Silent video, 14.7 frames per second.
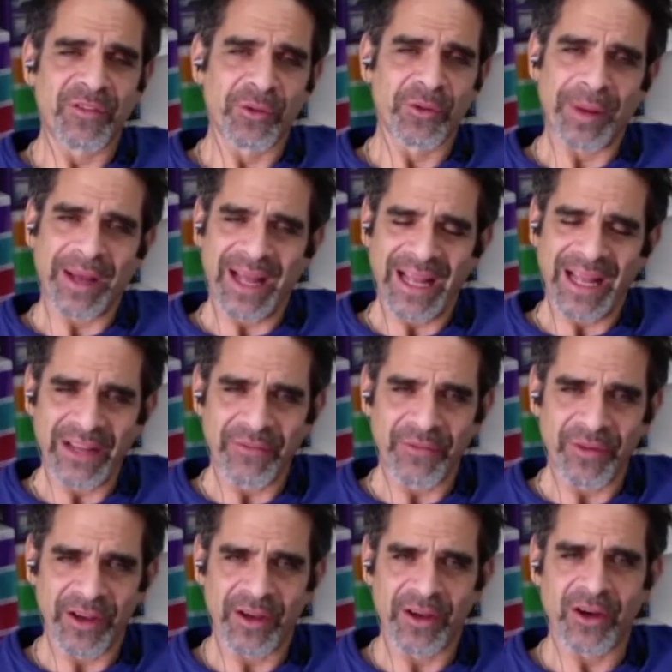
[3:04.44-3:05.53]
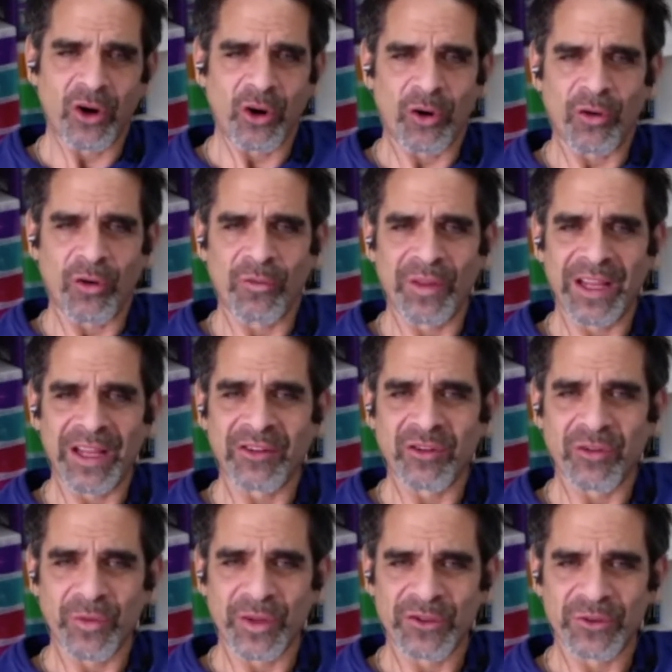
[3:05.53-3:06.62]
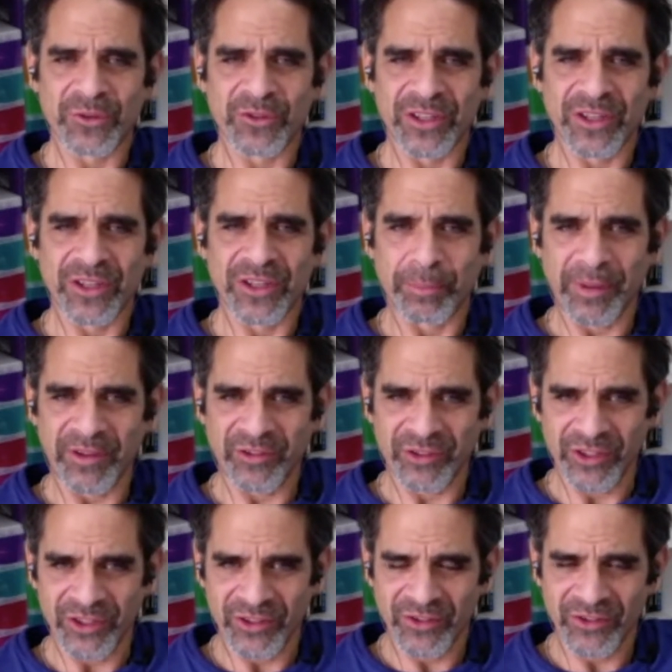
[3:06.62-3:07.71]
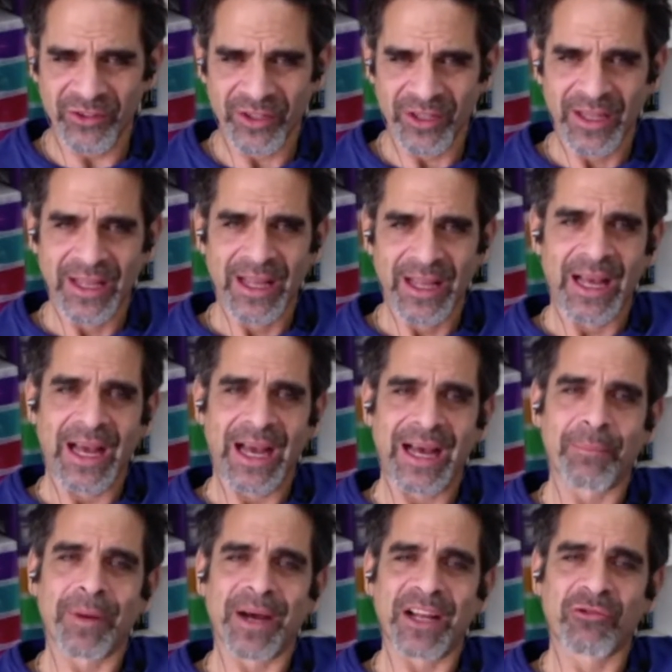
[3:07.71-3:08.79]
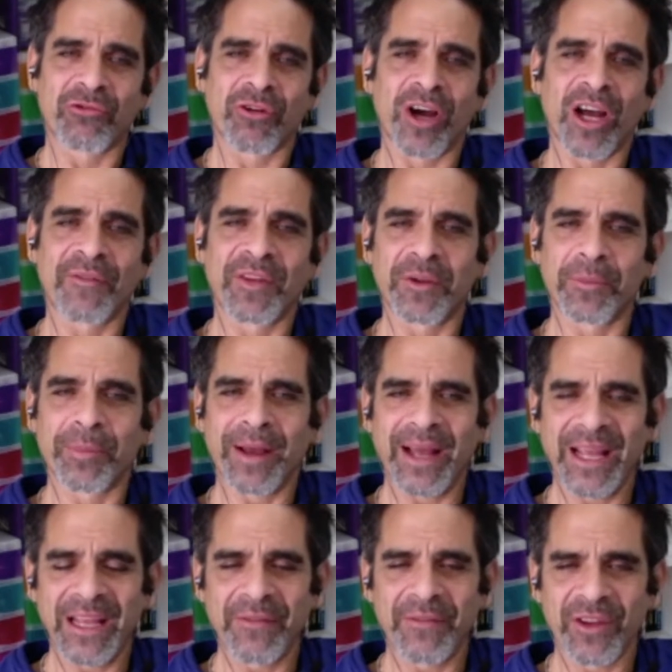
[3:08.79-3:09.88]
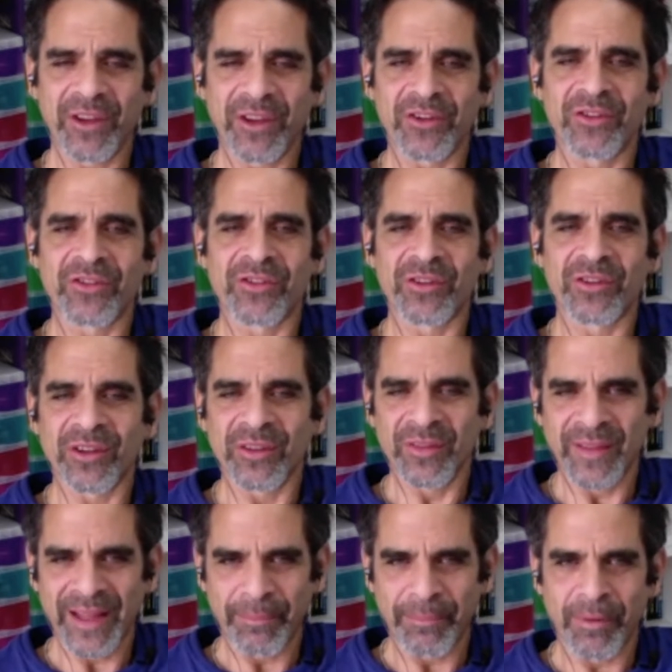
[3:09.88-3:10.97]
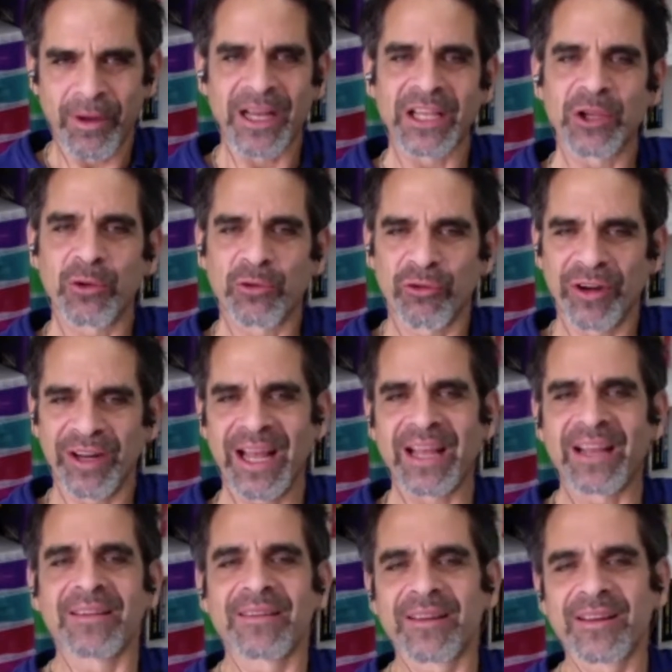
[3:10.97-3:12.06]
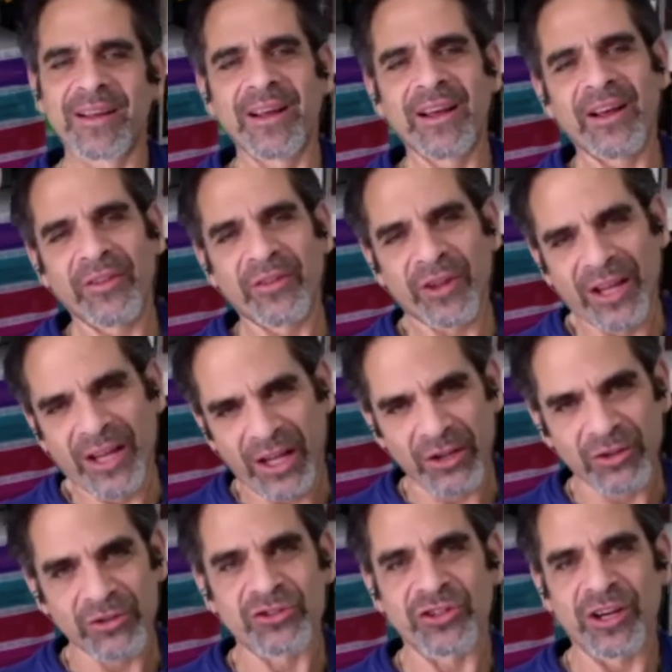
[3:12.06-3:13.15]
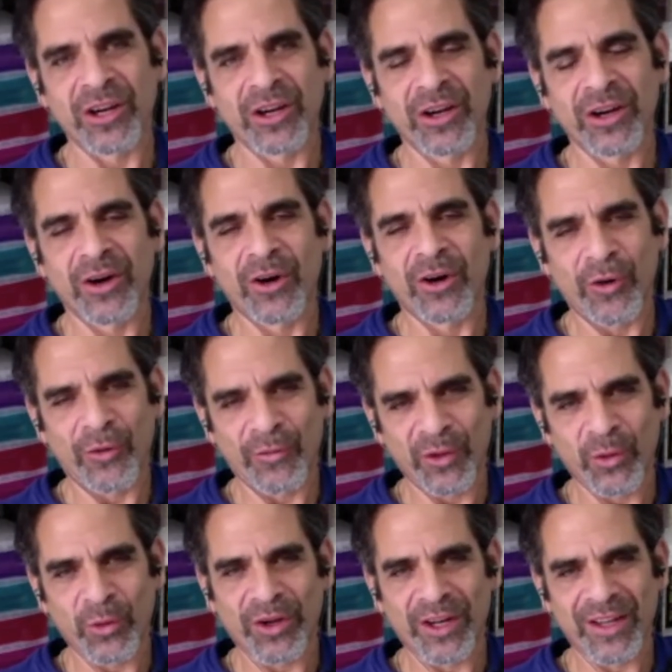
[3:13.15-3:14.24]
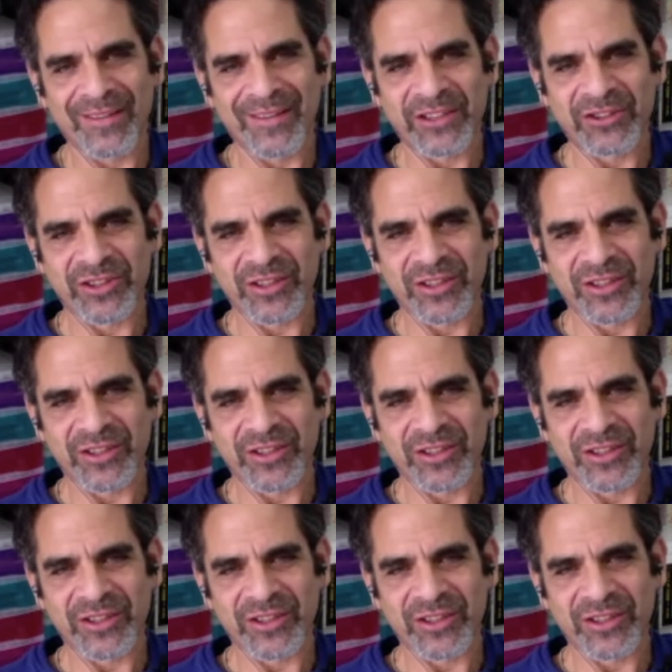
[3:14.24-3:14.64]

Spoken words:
behavior of the individuals in the business. And by driving the behaviors, thereby you create the culture of the organization.